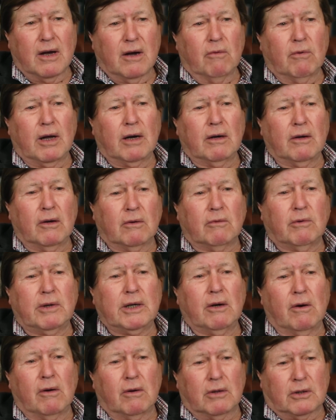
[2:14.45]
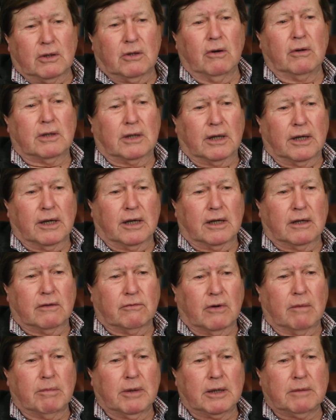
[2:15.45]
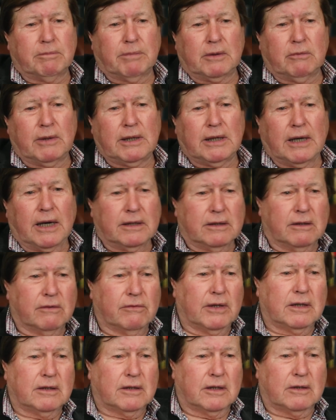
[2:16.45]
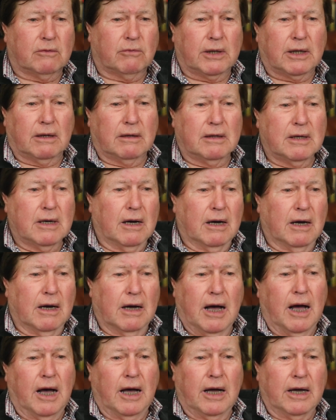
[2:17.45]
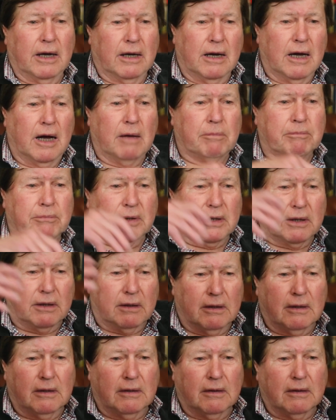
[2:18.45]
Well, look, we all could learn from it, but we like to think that we are higher up the